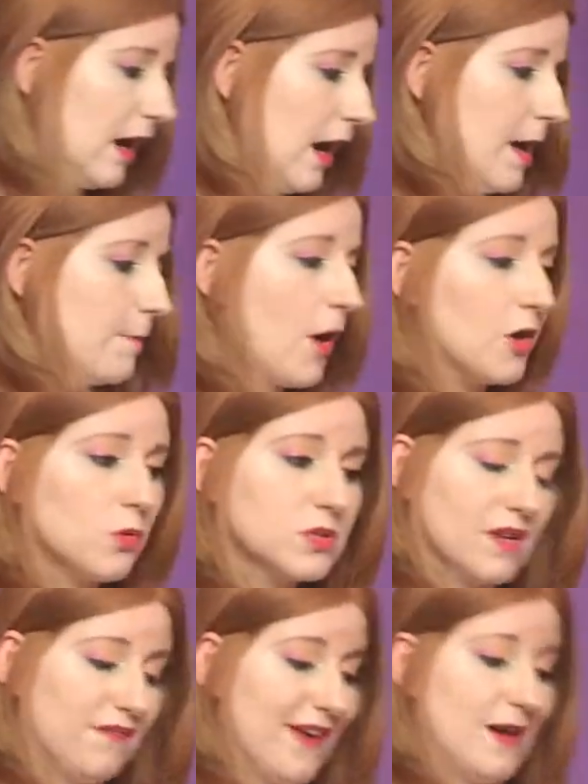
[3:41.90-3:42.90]
I
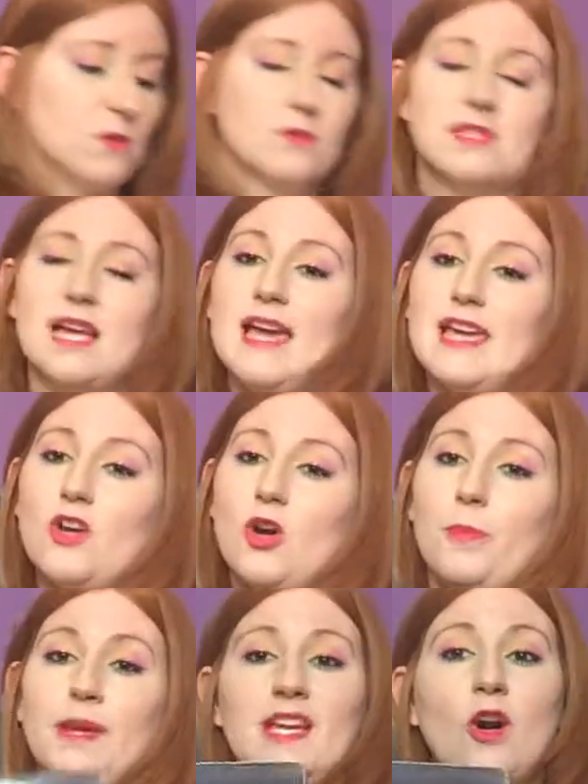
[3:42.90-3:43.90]
also found a
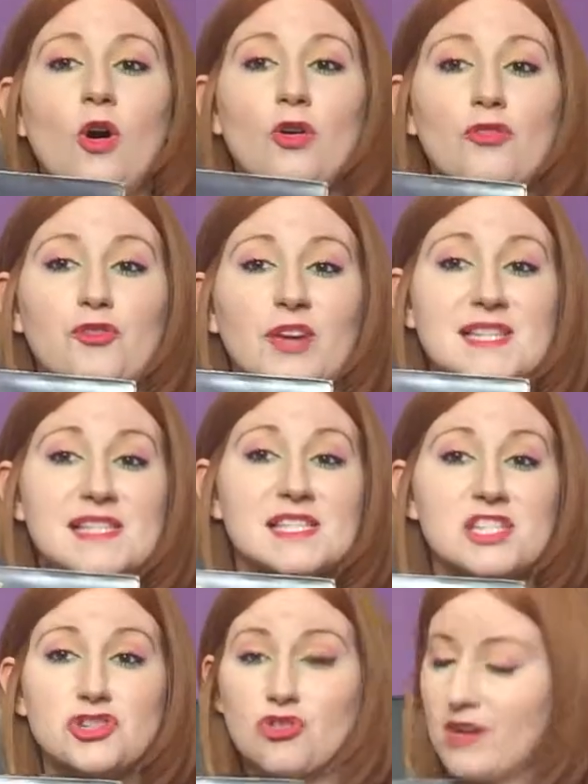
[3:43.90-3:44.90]
copy of Kiss's
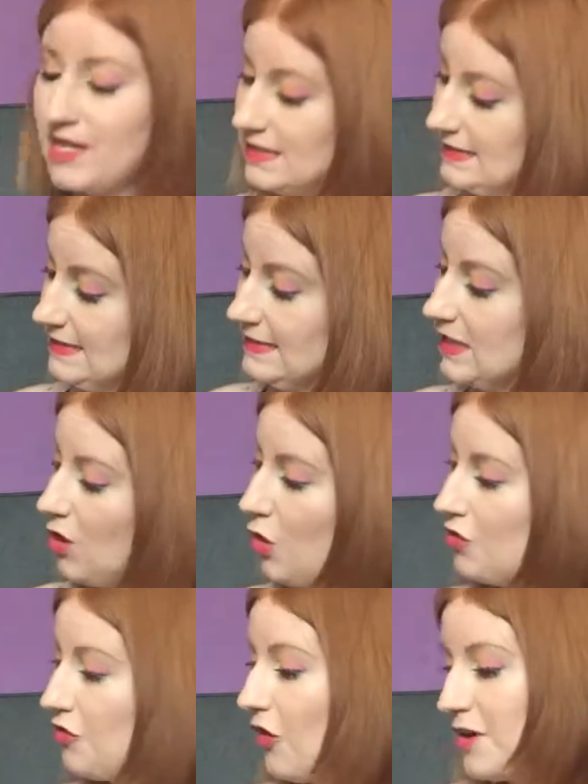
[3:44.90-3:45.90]
Destroyer
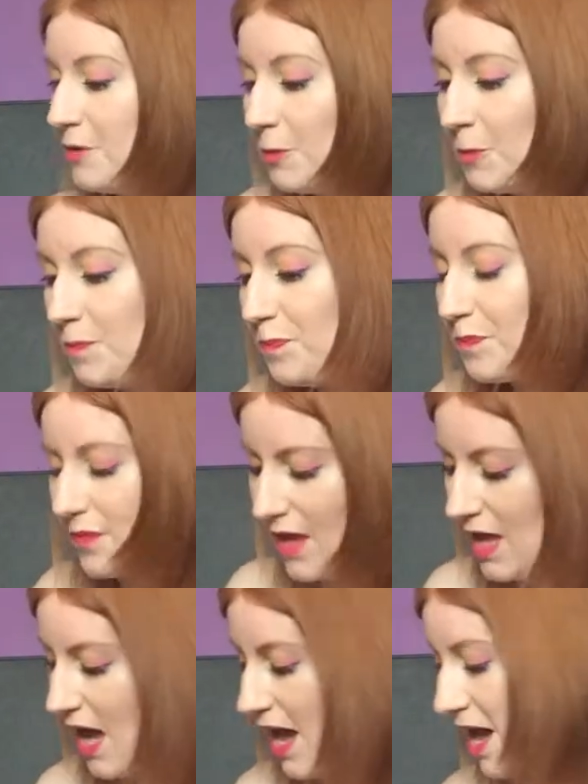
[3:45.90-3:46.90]
on vinyl.
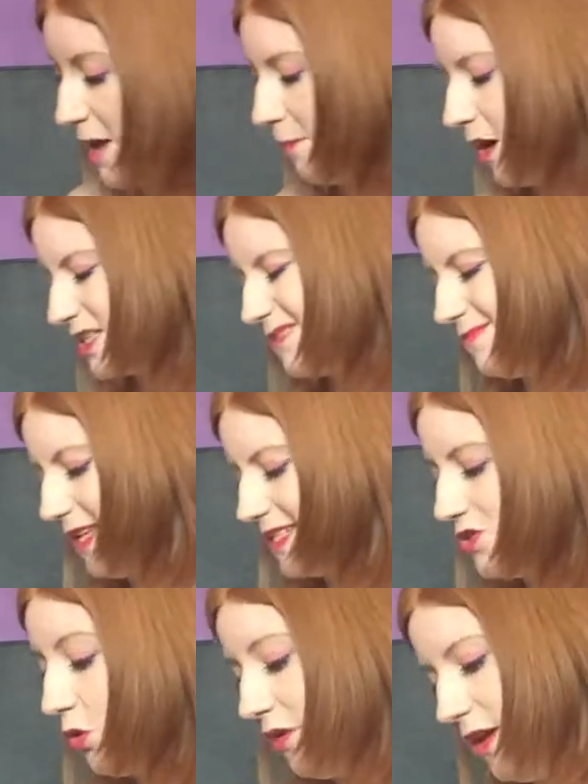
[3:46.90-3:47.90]
It's
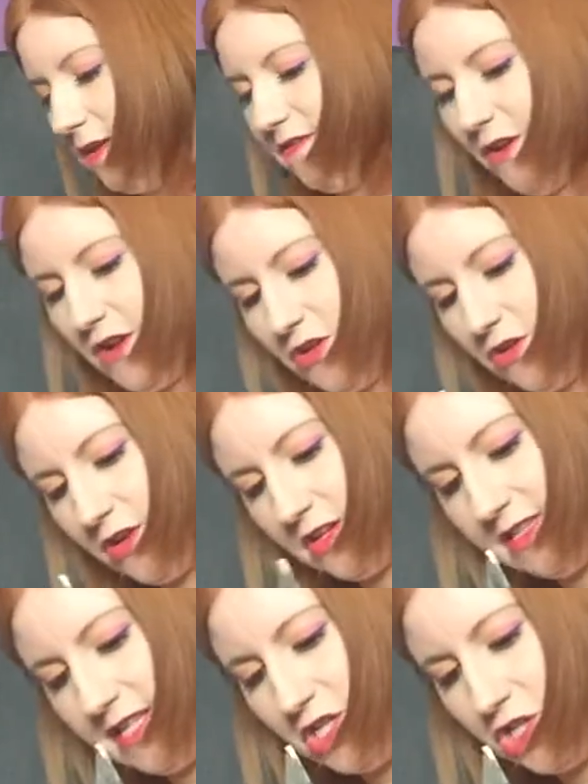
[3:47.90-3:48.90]
not in very good
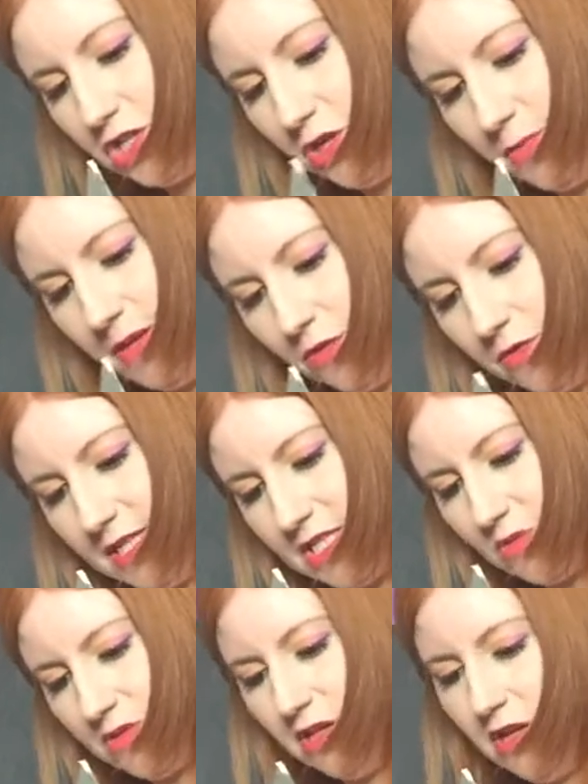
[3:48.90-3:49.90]
condition, I'll be
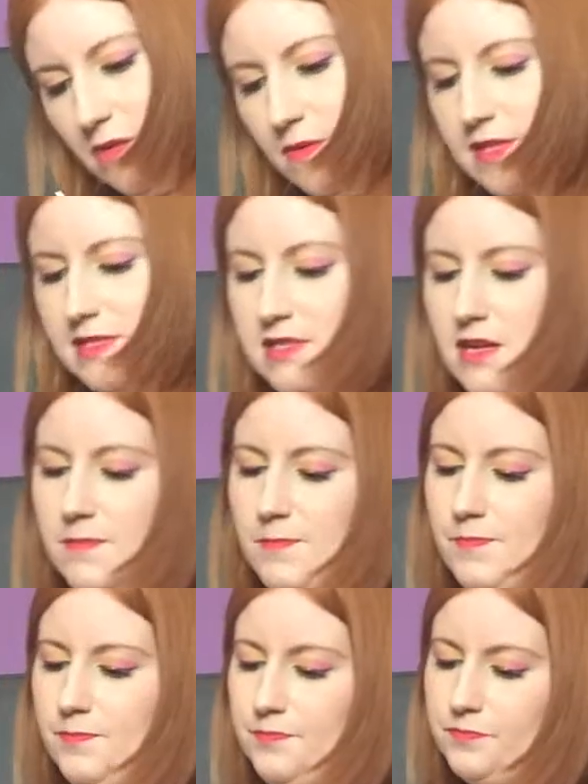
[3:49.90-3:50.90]
honest with you. It's
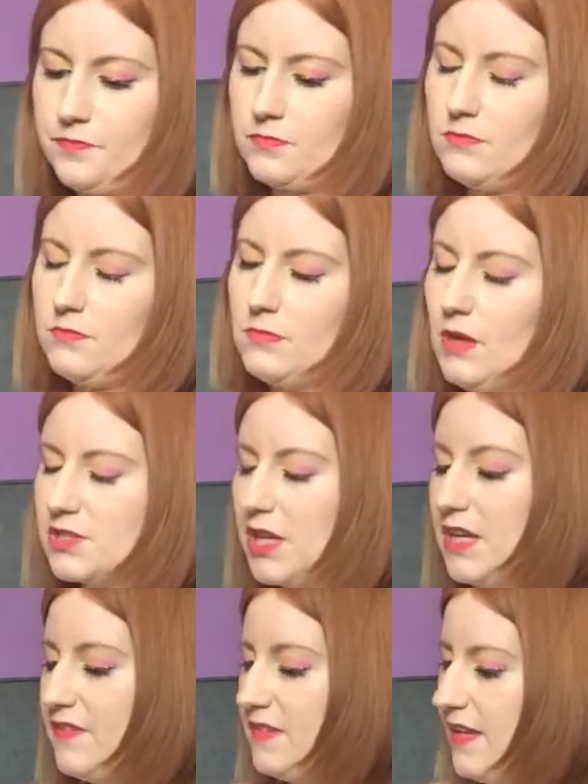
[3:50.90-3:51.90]
I
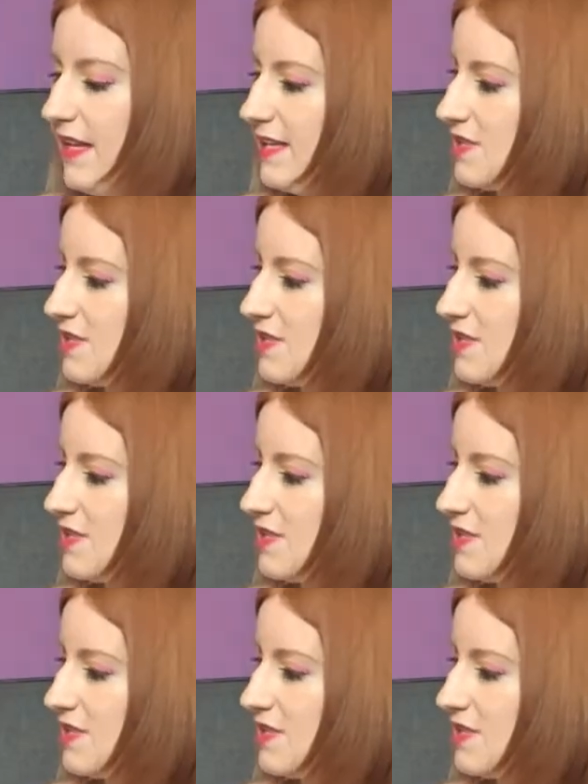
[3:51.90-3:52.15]
don't even think